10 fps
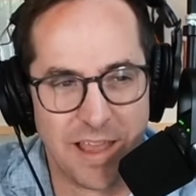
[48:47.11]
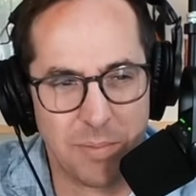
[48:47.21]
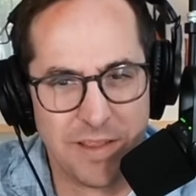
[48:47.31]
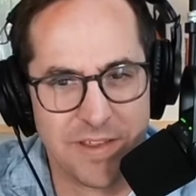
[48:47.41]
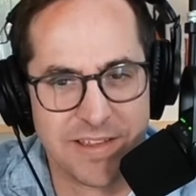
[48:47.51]
I
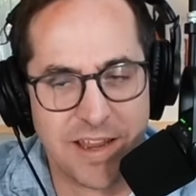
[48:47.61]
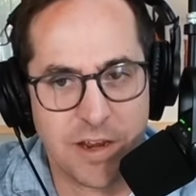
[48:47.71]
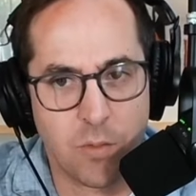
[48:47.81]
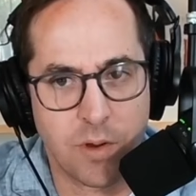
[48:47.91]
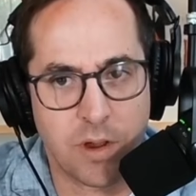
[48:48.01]
believe, this
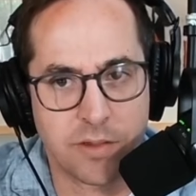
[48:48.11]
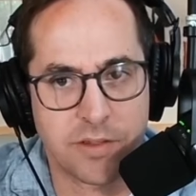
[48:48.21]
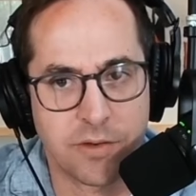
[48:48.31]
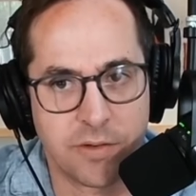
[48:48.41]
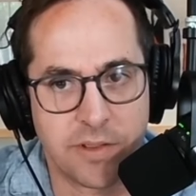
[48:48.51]
editing won
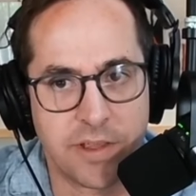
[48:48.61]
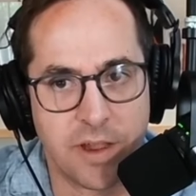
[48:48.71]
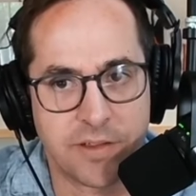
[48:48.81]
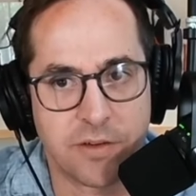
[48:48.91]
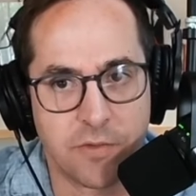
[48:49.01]
also the
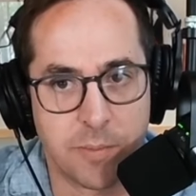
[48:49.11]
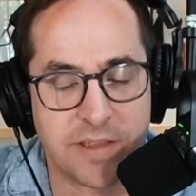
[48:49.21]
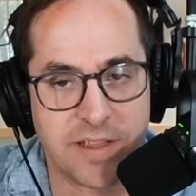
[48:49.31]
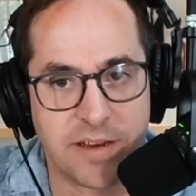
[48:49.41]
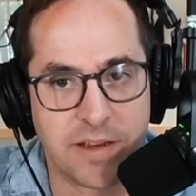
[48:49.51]
Oscar for
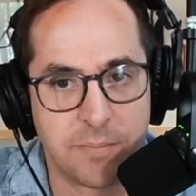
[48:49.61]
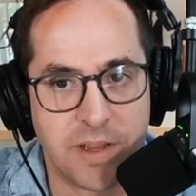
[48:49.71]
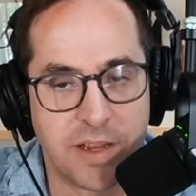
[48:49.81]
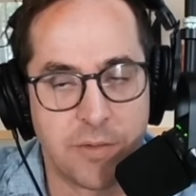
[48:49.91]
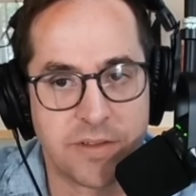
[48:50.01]
best editing. But
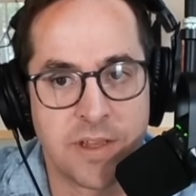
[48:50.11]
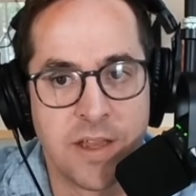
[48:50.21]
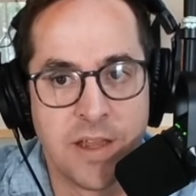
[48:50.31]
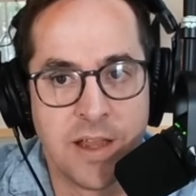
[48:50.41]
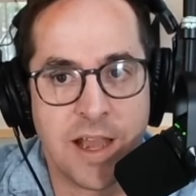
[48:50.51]
anyways,
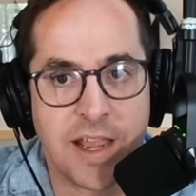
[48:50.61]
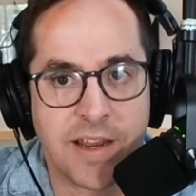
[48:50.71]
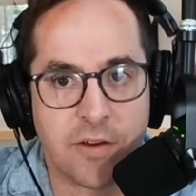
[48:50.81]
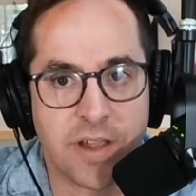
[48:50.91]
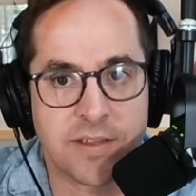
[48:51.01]
I yeah,
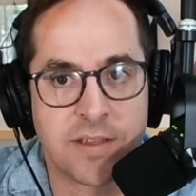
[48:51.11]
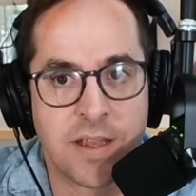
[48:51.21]
digress.